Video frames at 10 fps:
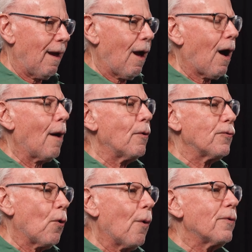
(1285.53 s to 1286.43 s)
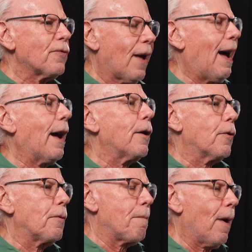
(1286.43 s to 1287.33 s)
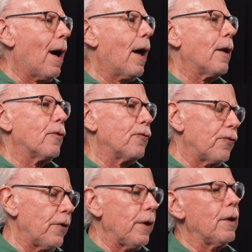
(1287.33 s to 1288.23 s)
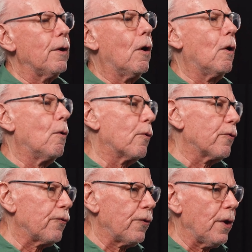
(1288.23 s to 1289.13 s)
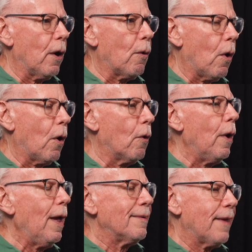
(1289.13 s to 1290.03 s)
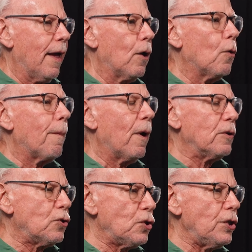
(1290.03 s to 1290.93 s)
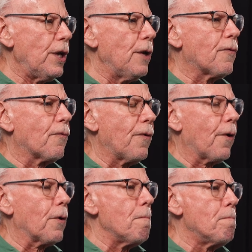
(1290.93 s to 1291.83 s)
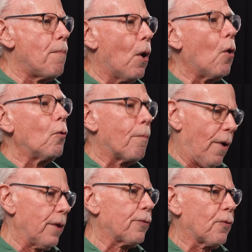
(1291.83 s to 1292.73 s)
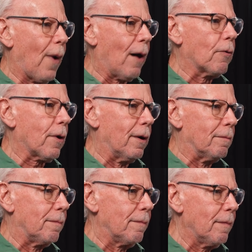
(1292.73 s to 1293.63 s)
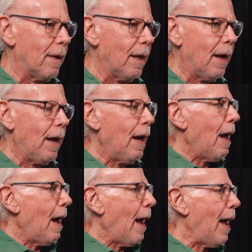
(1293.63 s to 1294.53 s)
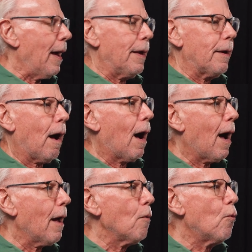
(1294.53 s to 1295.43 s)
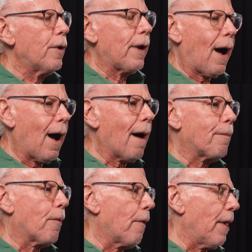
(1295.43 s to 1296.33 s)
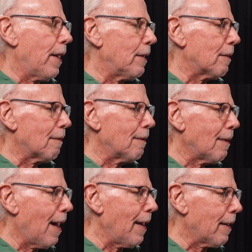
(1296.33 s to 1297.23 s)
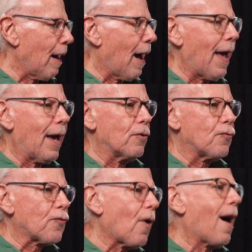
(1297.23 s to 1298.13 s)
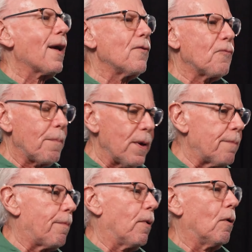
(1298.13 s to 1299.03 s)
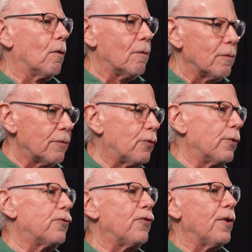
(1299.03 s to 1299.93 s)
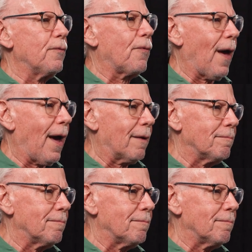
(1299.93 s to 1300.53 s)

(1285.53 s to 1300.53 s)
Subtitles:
I was always hired by the CEO or COO to help achieve a very bold breakthrough outcome. And I would operate like I had to drive people to achieve that.